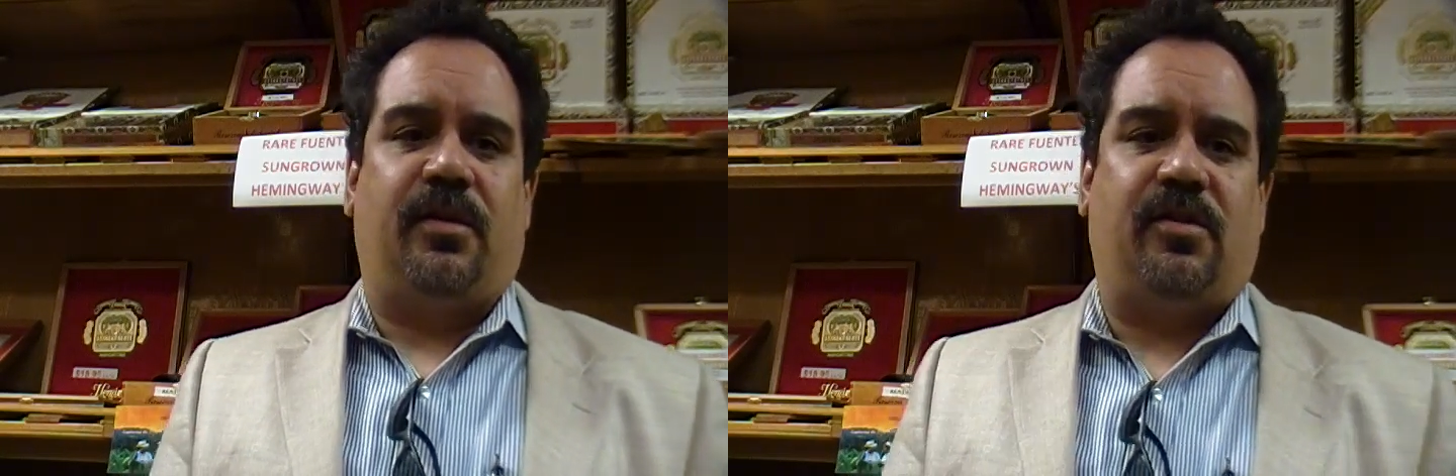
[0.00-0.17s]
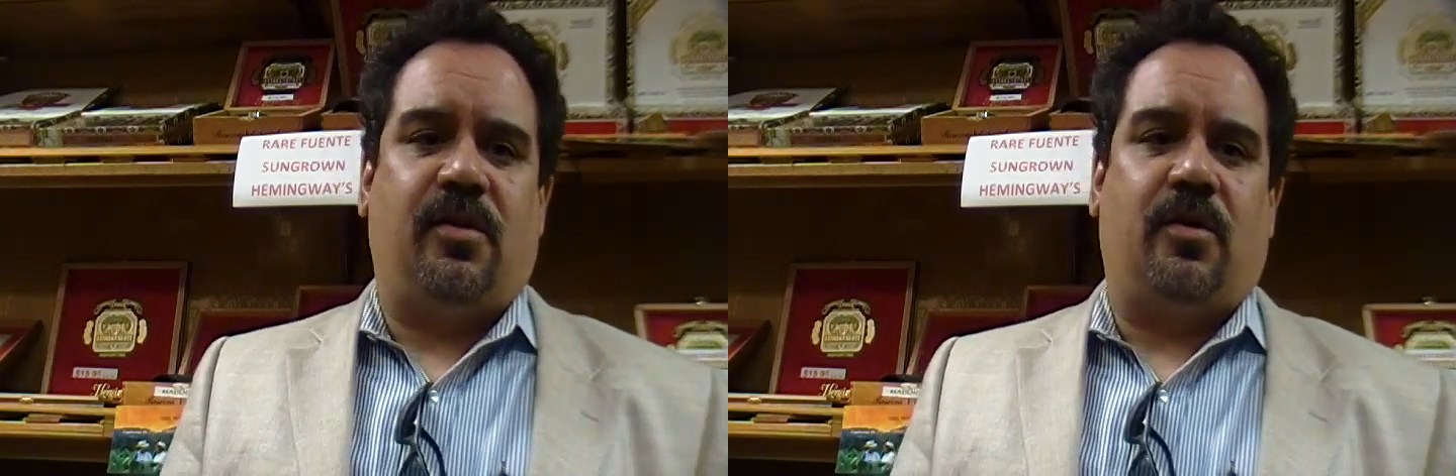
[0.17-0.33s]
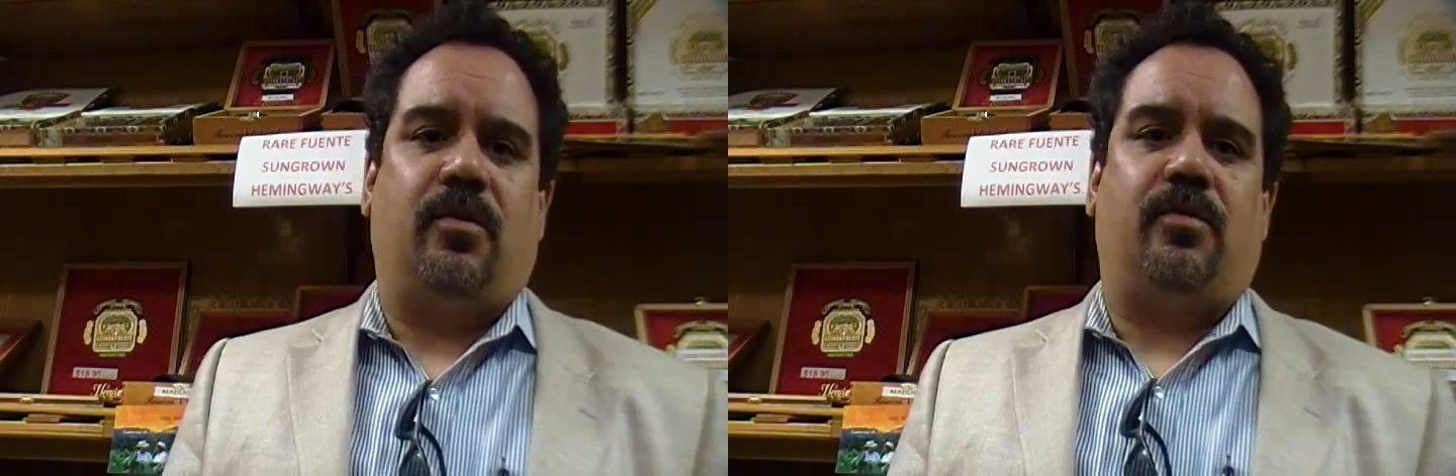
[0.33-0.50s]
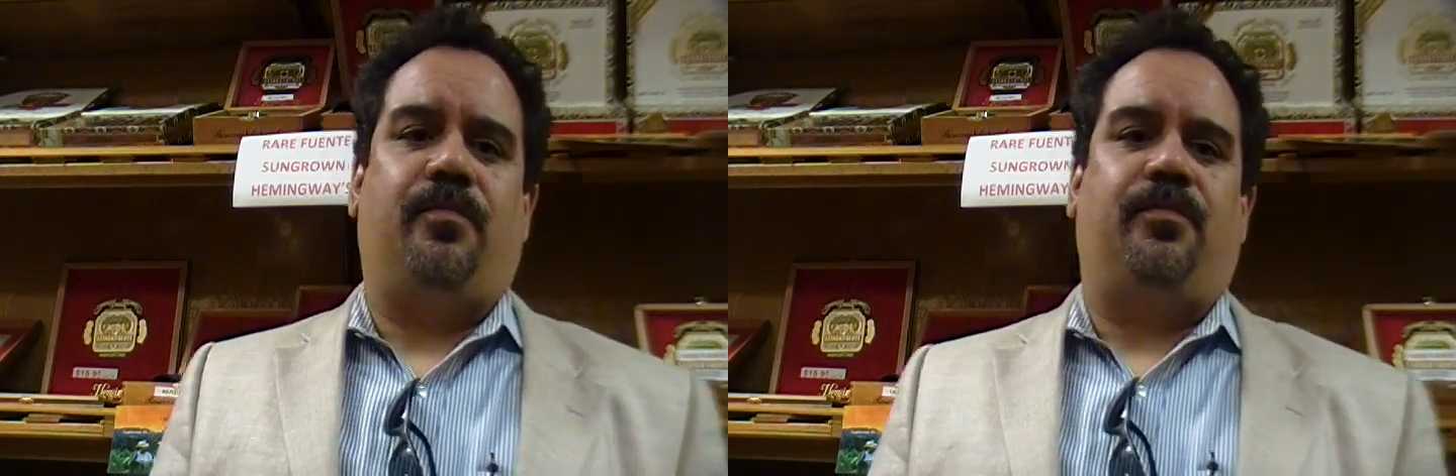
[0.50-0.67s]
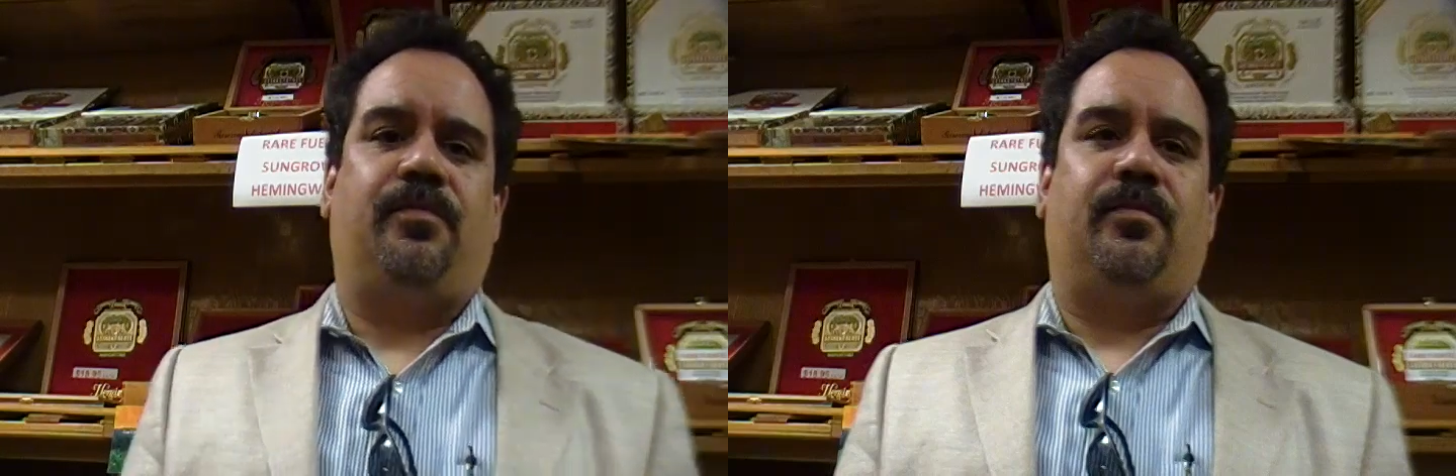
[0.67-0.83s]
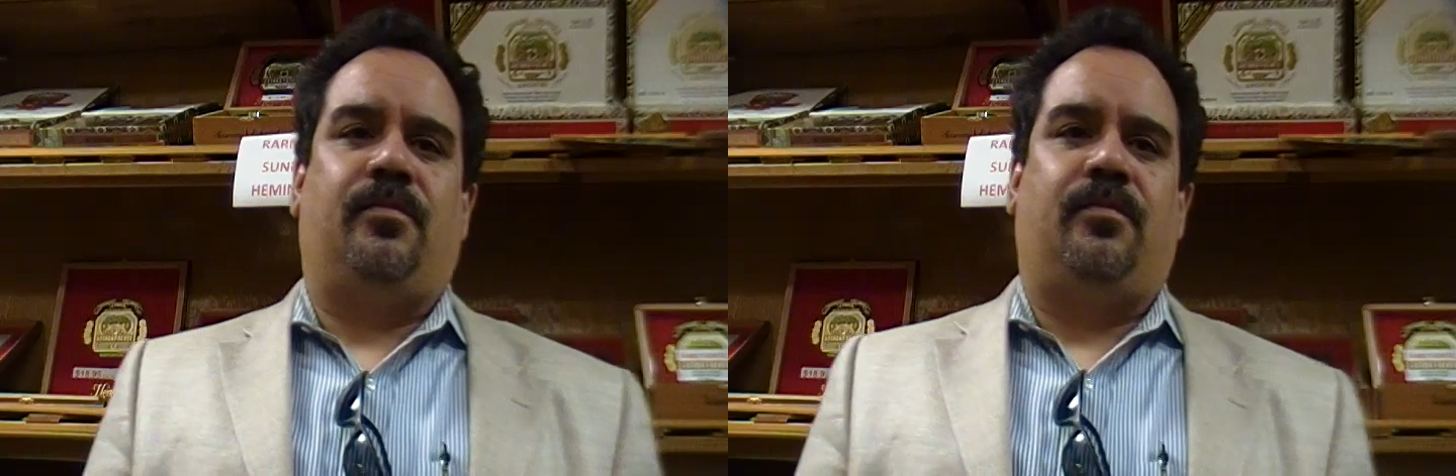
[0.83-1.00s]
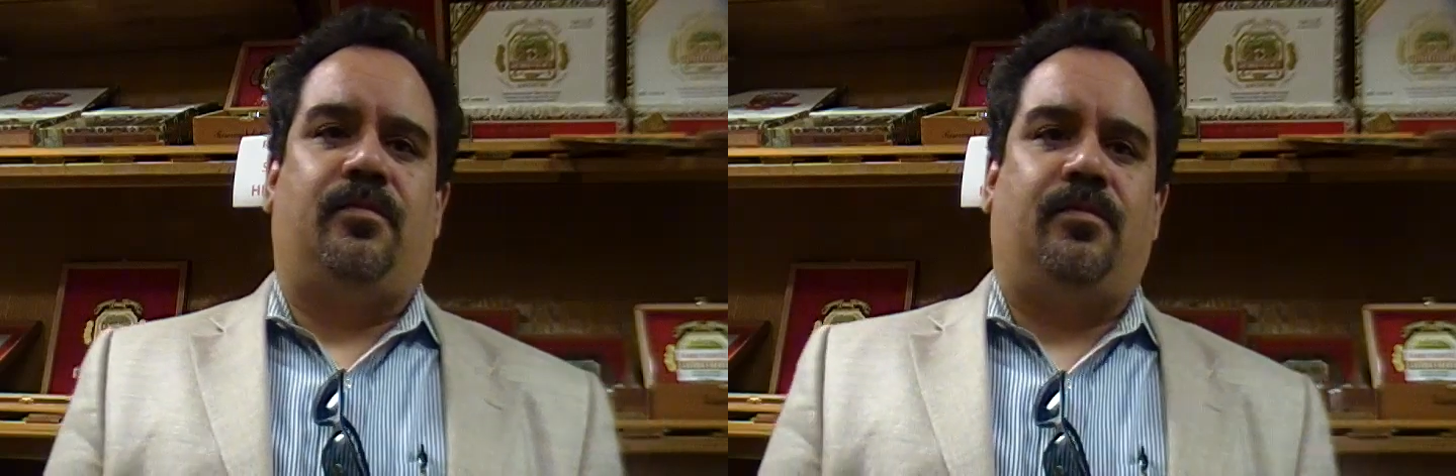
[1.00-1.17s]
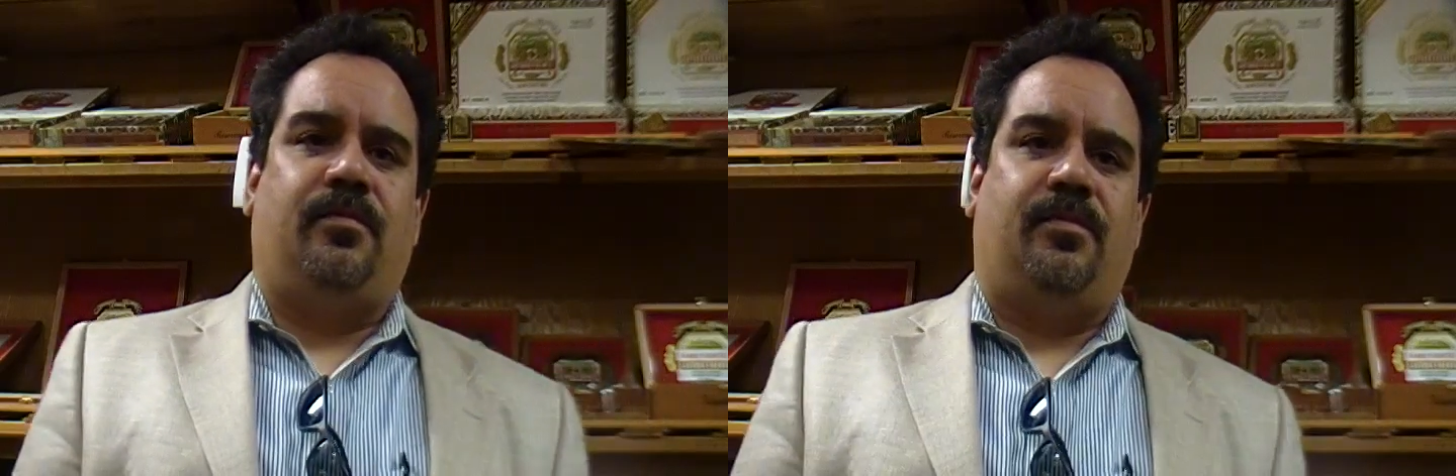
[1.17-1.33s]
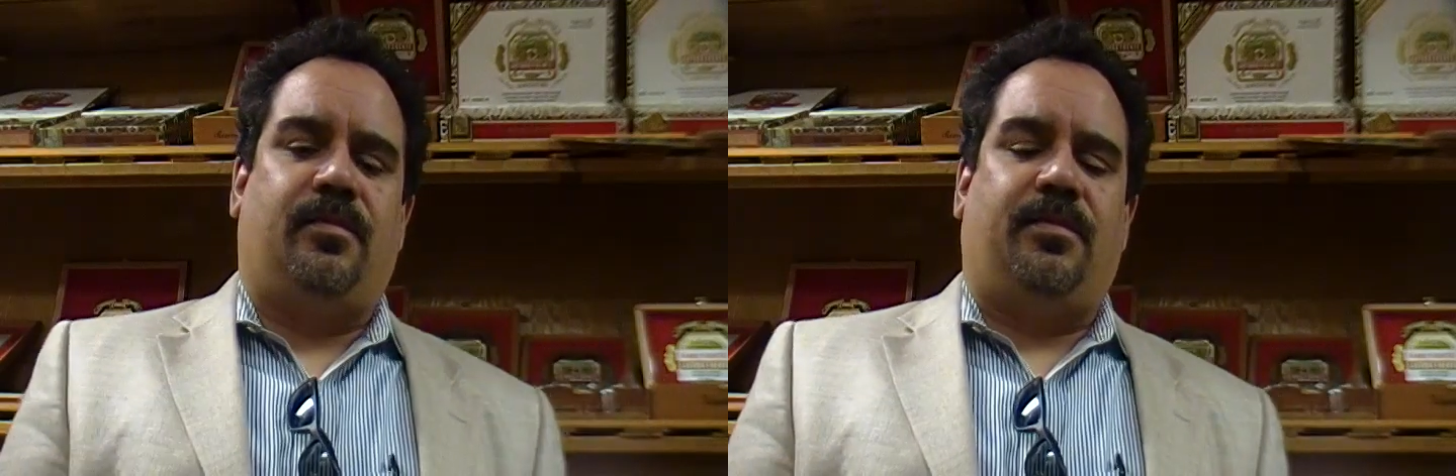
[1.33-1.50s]
So
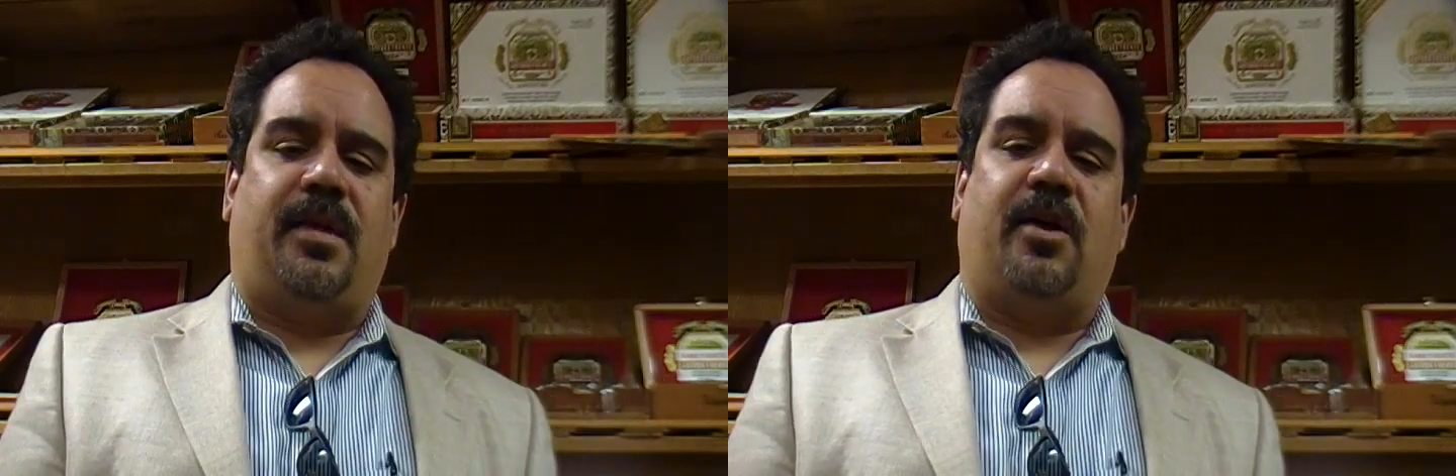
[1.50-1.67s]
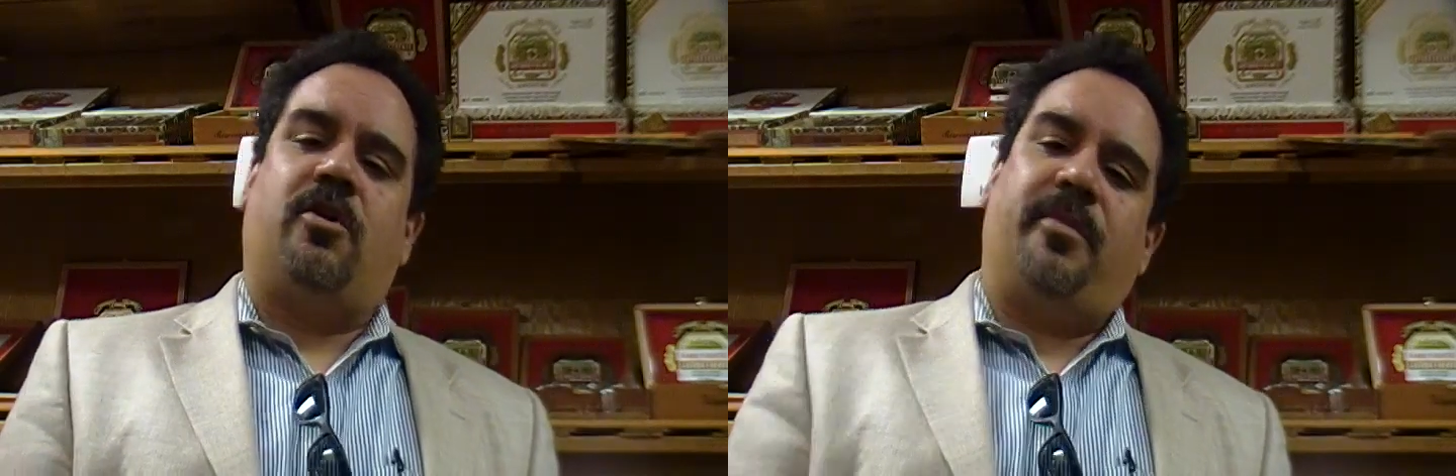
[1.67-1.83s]
I